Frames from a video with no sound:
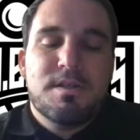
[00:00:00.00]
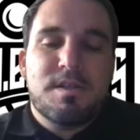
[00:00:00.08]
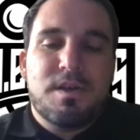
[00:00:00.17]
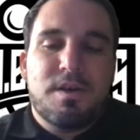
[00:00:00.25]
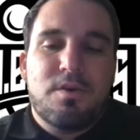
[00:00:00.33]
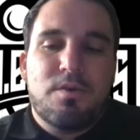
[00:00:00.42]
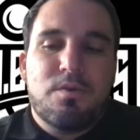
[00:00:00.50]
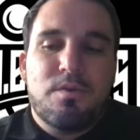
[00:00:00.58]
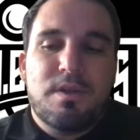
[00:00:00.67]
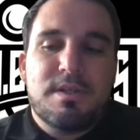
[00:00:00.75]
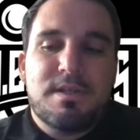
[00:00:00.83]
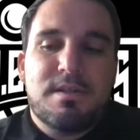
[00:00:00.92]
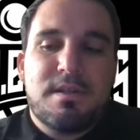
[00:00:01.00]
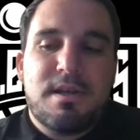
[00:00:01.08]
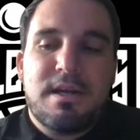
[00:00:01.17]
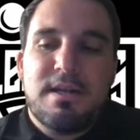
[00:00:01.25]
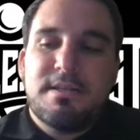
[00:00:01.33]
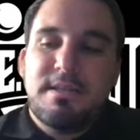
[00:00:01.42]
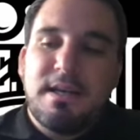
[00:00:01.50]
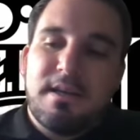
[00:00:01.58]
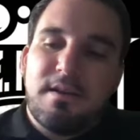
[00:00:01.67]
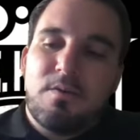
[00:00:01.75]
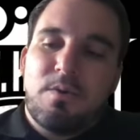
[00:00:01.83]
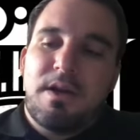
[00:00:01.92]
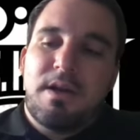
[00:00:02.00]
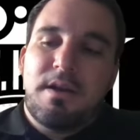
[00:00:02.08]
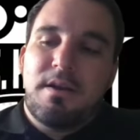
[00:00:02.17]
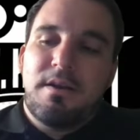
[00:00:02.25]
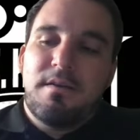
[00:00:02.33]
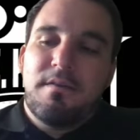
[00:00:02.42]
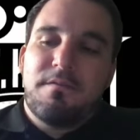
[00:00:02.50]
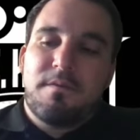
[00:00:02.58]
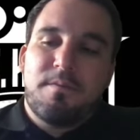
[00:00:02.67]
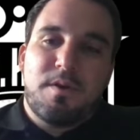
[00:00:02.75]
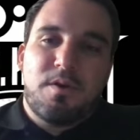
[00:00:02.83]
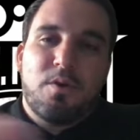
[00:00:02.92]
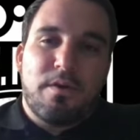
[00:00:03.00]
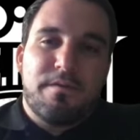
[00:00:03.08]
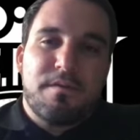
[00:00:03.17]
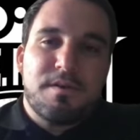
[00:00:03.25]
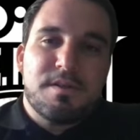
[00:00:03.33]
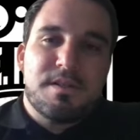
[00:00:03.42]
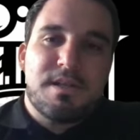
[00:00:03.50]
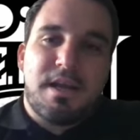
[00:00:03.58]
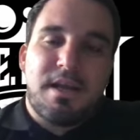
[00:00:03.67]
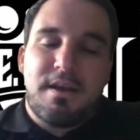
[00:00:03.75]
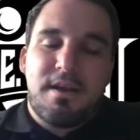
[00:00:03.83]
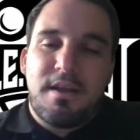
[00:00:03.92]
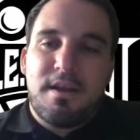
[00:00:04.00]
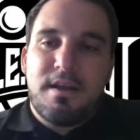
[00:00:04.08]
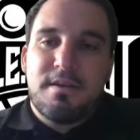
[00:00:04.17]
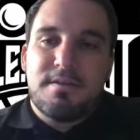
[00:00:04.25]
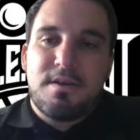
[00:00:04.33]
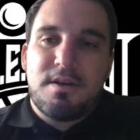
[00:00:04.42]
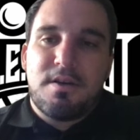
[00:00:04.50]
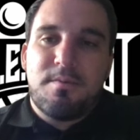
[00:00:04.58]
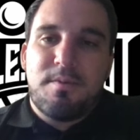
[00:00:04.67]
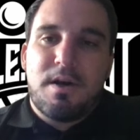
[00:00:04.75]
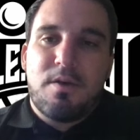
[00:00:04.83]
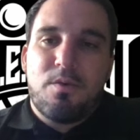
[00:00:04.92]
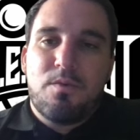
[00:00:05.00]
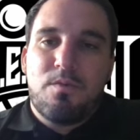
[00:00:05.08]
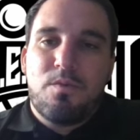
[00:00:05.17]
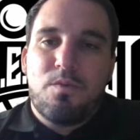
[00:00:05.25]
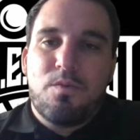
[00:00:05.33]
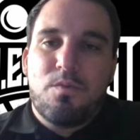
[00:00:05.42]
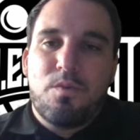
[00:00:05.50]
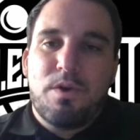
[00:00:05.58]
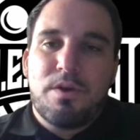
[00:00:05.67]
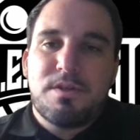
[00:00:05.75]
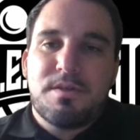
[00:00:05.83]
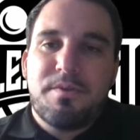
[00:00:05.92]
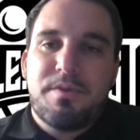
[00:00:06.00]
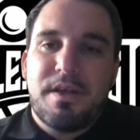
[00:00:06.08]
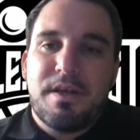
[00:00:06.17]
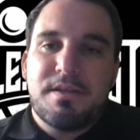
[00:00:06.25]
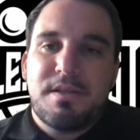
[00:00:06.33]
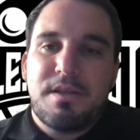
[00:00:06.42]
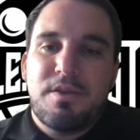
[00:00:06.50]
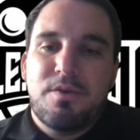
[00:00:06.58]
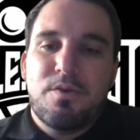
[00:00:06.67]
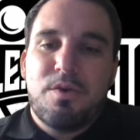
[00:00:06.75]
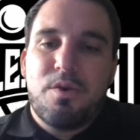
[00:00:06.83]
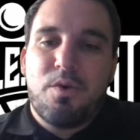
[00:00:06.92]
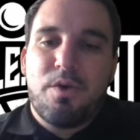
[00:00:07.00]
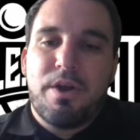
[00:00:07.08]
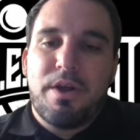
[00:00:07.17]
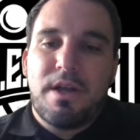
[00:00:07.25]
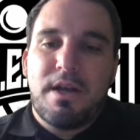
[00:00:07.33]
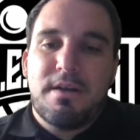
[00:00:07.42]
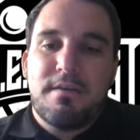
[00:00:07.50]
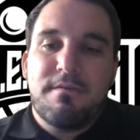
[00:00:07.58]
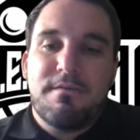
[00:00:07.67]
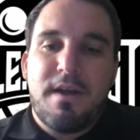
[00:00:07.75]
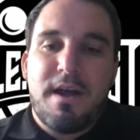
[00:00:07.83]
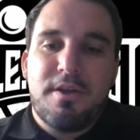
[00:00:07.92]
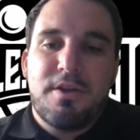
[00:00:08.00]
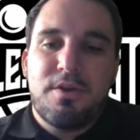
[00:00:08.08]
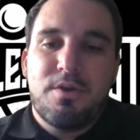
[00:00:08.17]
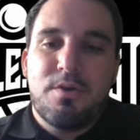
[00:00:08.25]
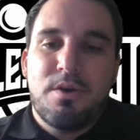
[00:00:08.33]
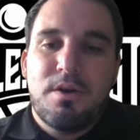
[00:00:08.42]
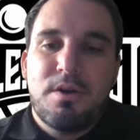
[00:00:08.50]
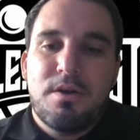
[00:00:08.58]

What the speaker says: So let's kind of take it away from the court for a second and talk about what are some things that you, Corey, kind of value